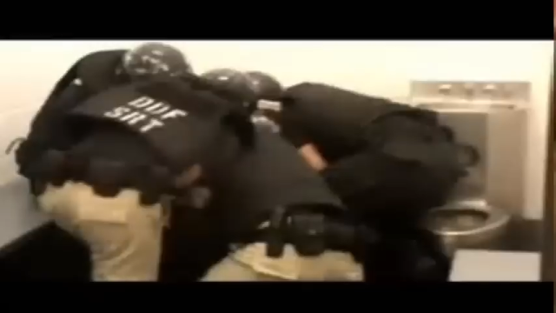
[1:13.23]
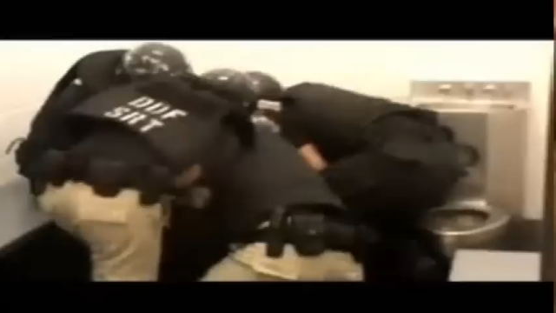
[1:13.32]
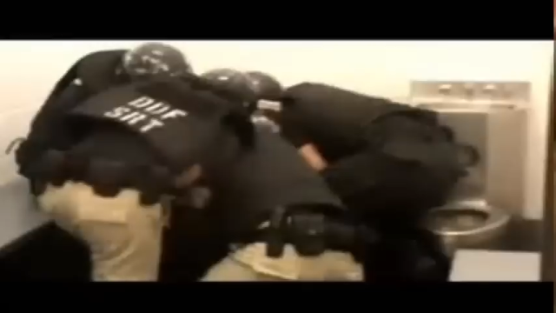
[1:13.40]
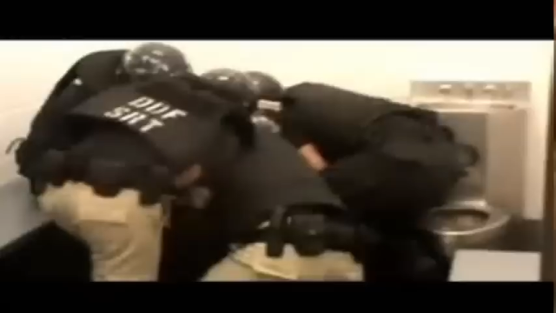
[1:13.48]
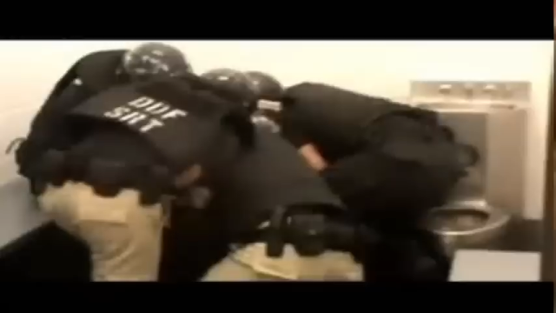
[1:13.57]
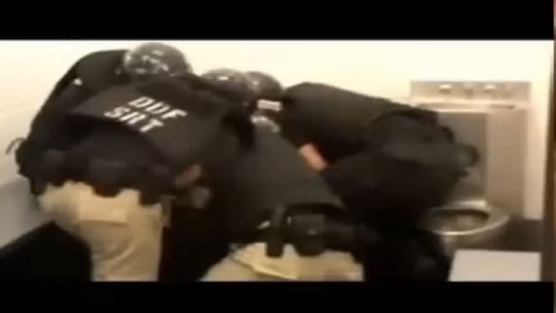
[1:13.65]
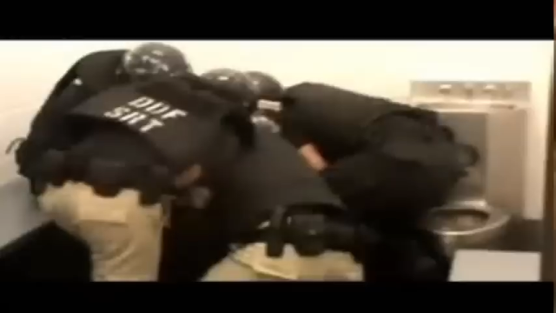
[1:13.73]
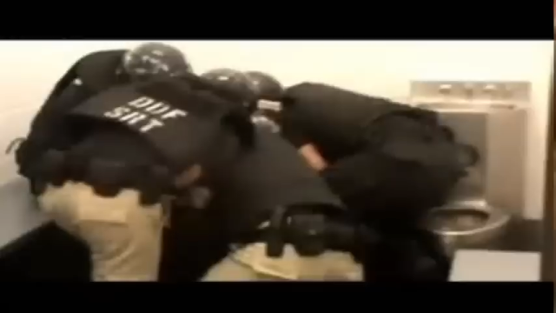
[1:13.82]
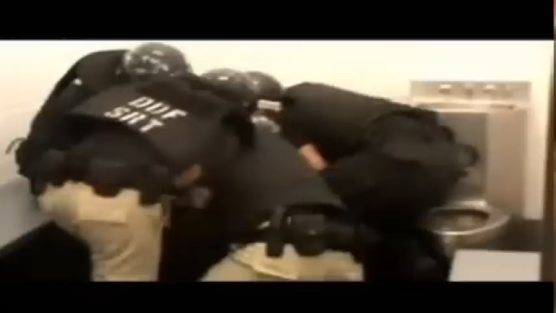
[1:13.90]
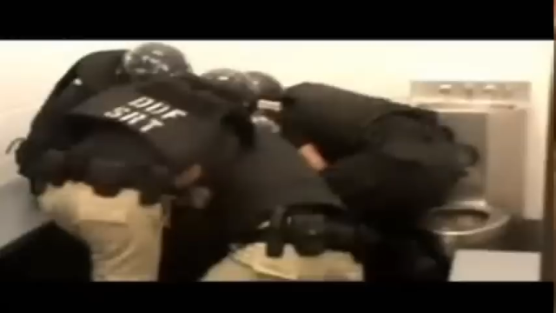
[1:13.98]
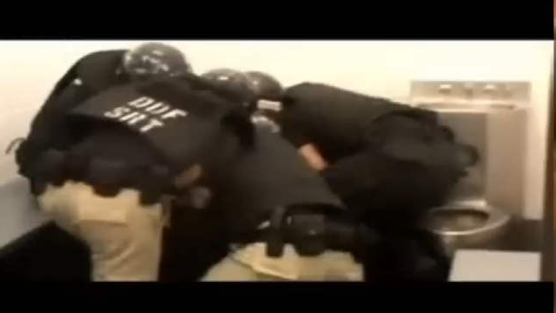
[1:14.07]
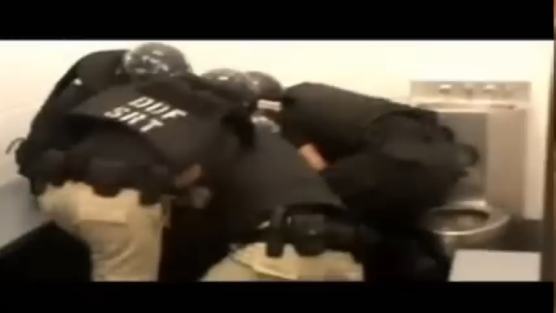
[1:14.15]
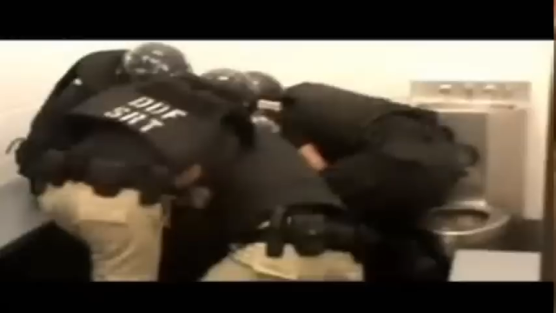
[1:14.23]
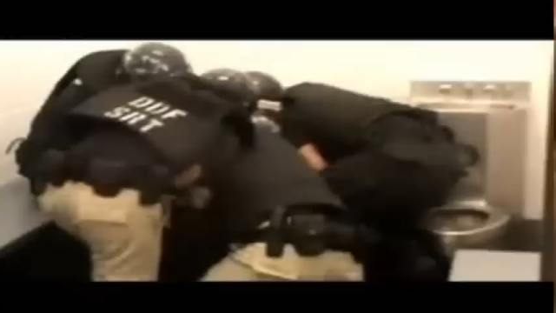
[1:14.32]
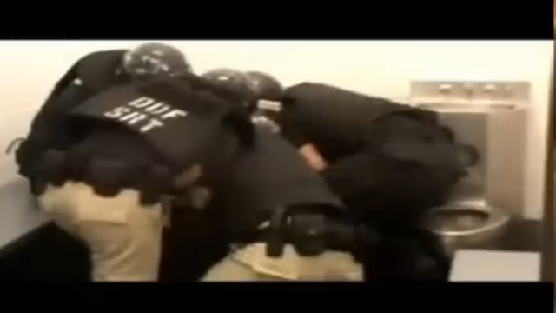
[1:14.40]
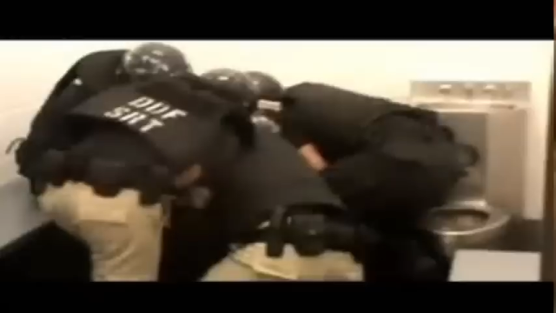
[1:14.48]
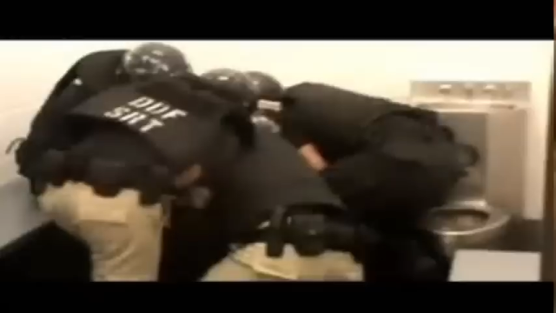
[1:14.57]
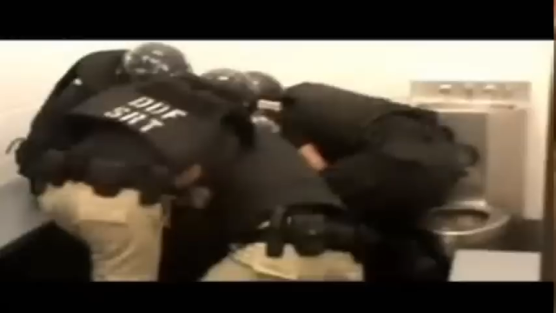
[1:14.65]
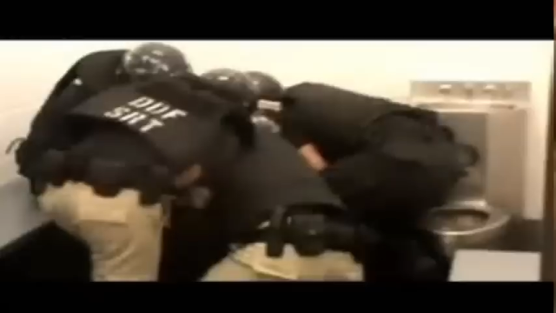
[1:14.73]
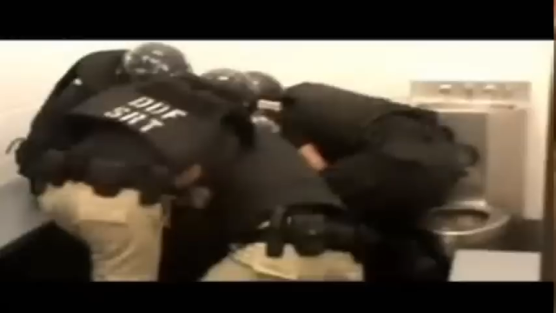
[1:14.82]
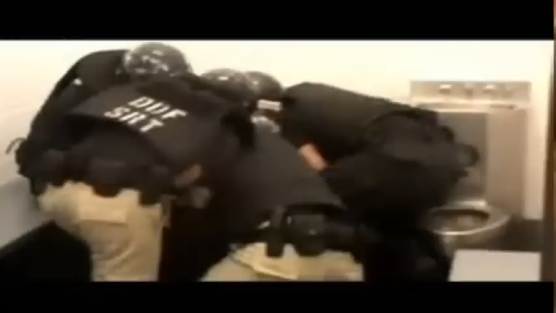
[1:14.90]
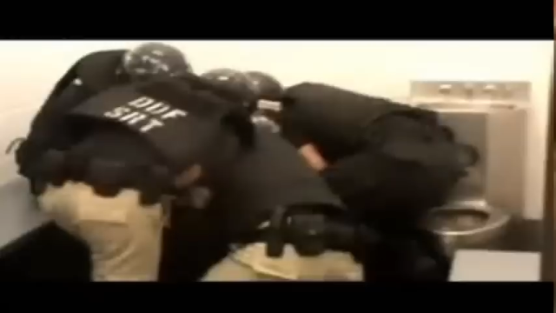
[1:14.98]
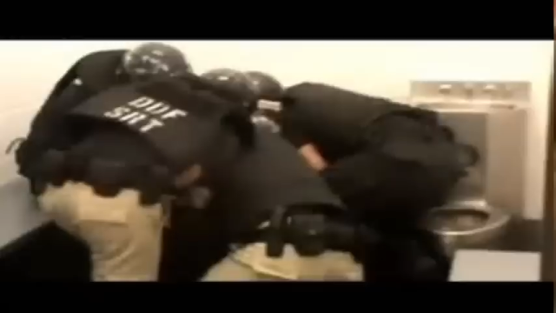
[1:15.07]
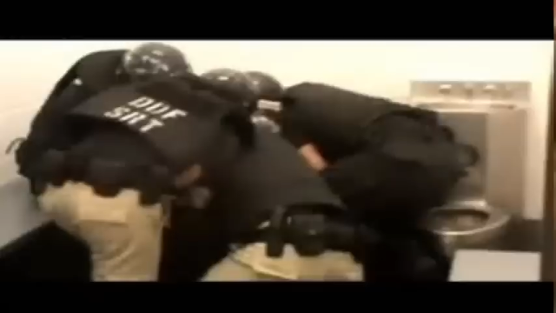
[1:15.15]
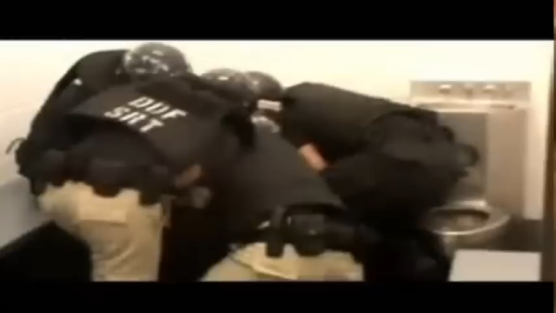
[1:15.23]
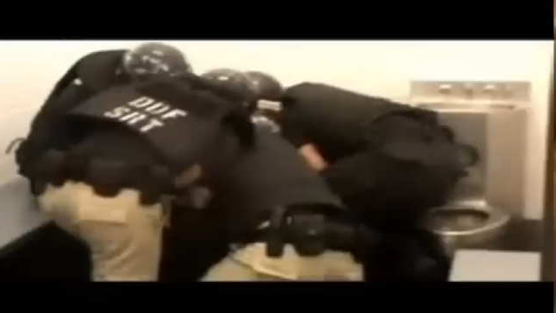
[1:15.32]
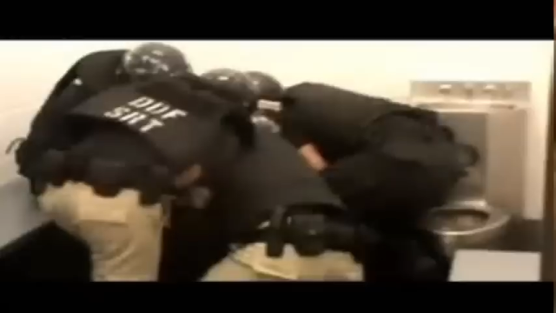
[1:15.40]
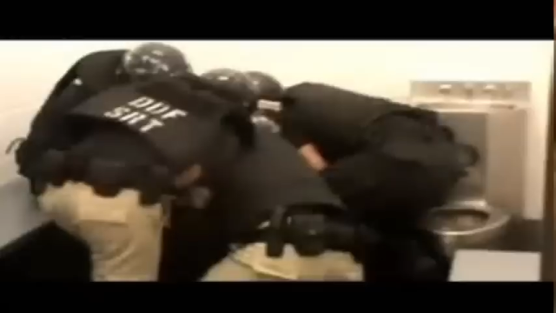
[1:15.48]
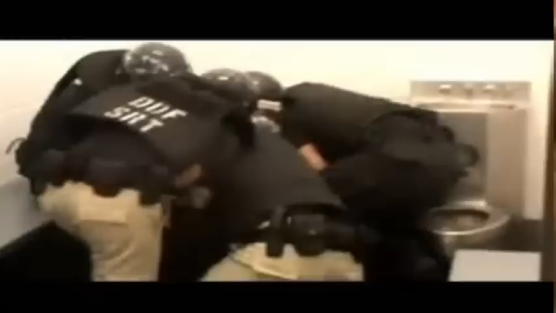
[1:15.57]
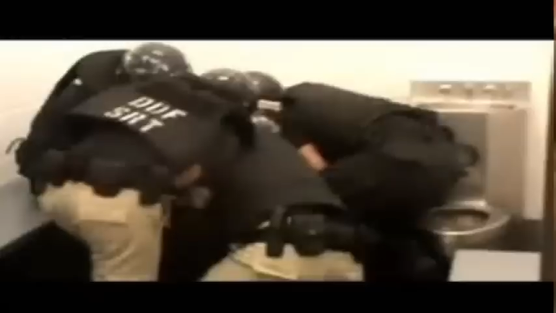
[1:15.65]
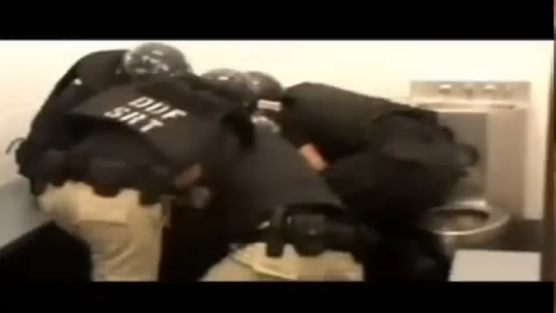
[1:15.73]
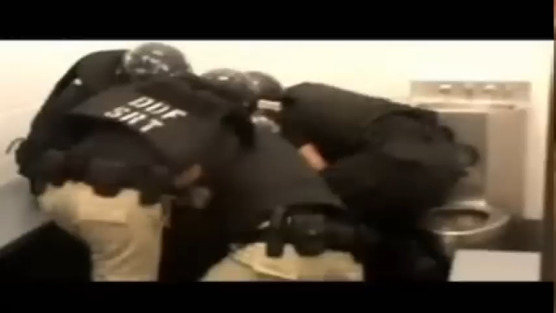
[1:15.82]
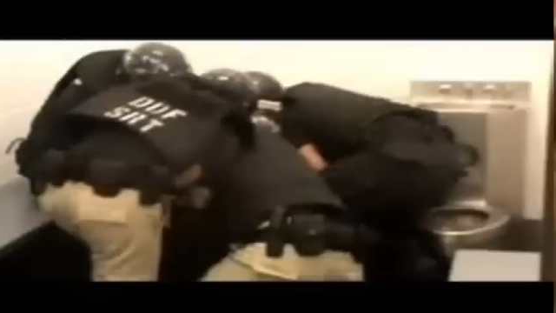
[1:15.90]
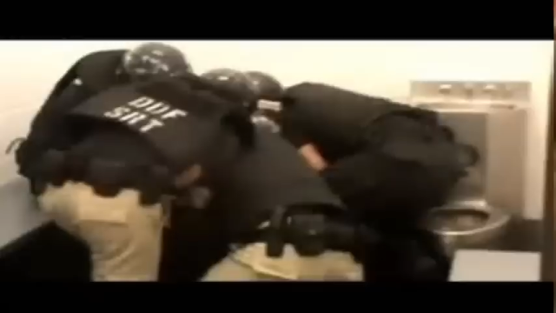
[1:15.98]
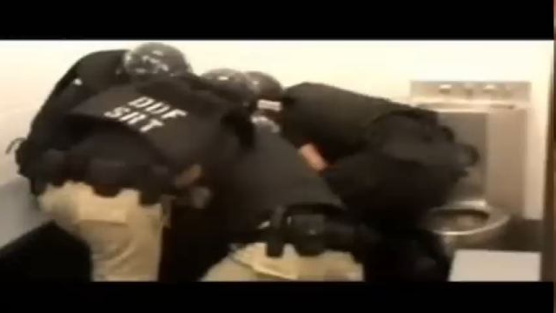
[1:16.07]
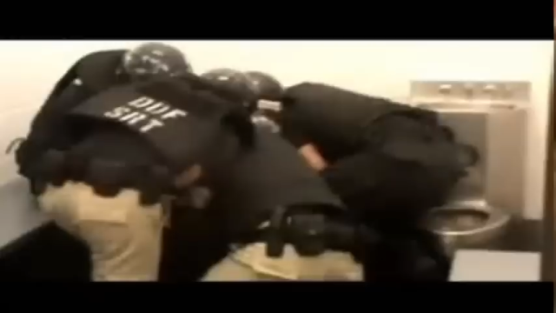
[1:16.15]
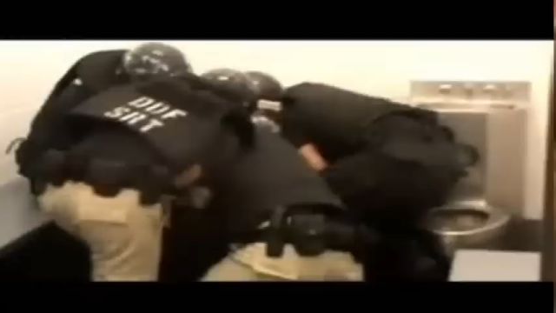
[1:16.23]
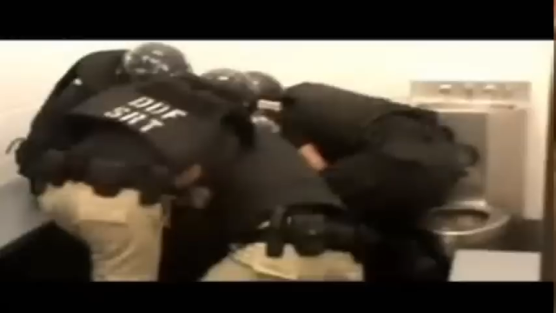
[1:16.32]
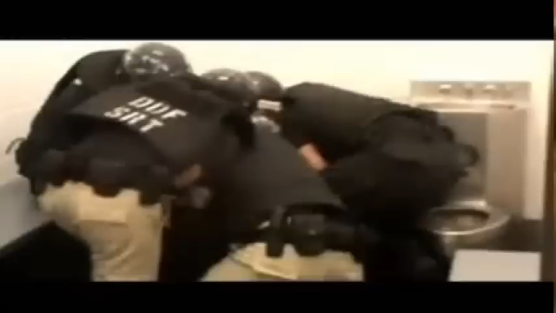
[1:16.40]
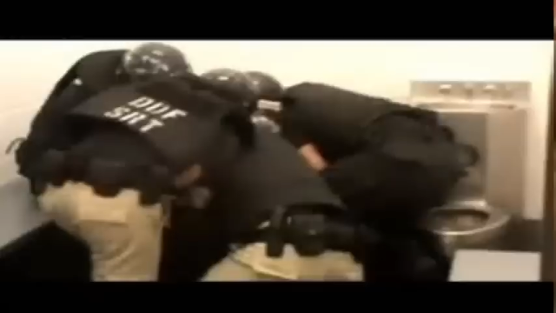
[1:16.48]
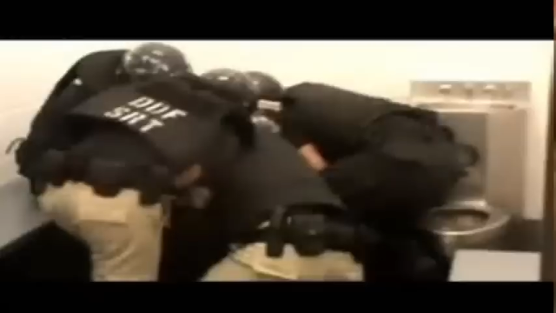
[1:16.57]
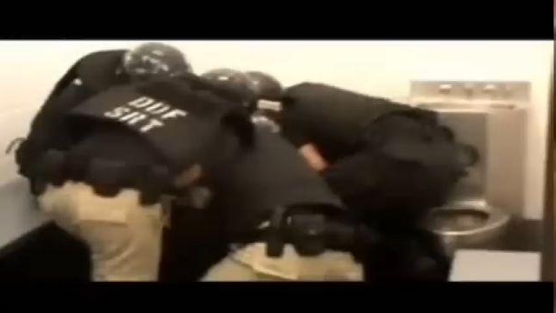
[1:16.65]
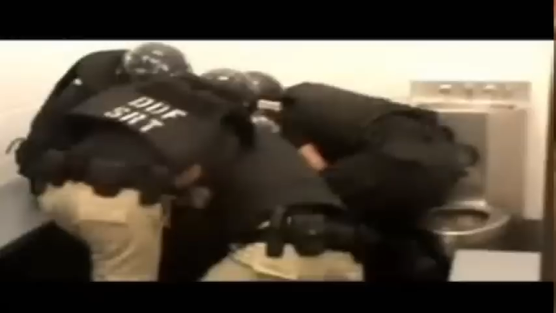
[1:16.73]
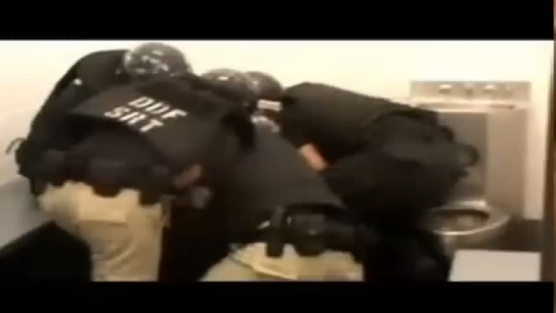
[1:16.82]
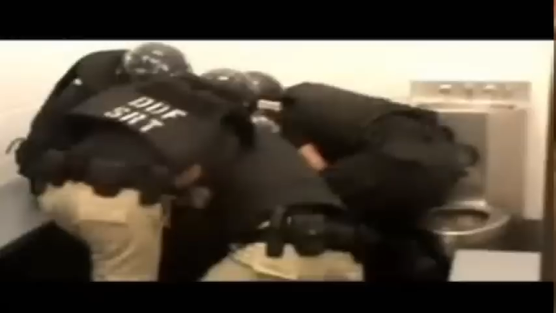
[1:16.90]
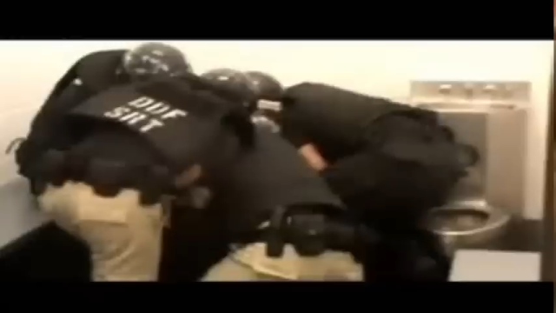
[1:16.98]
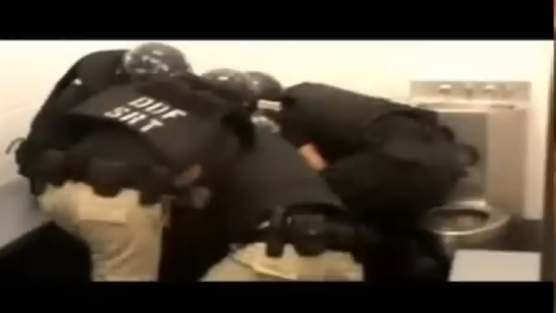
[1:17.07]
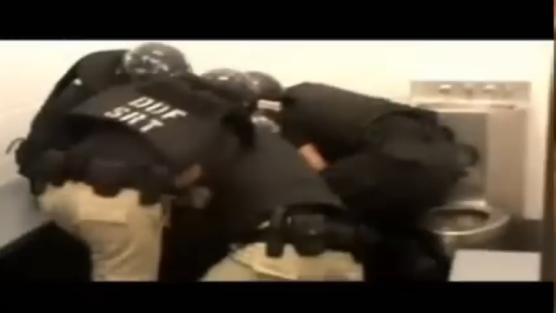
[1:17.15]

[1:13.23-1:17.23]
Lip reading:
No face is visible, so there are no lips to read.